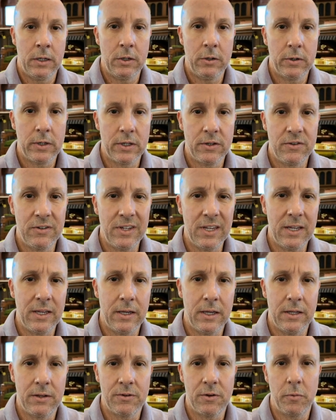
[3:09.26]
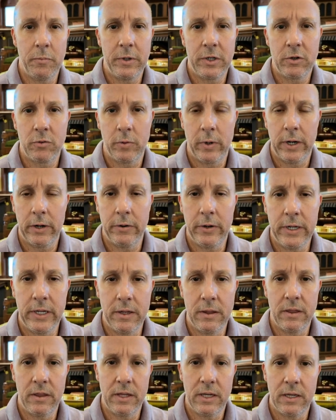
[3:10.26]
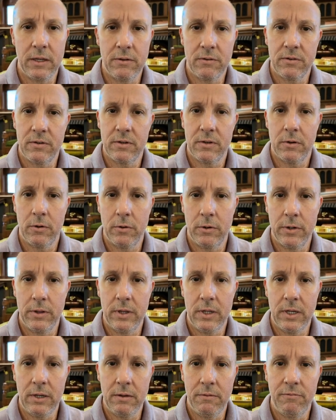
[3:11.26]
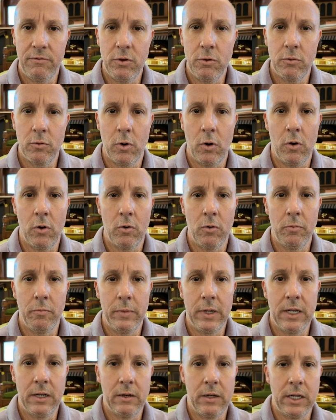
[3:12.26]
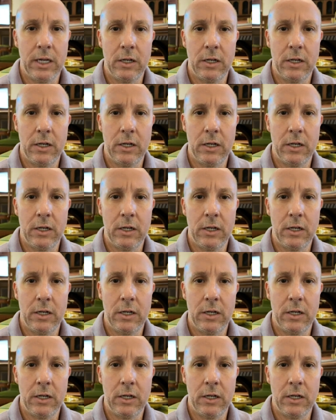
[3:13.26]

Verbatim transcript: you can see his obituary and things on the funeral home in,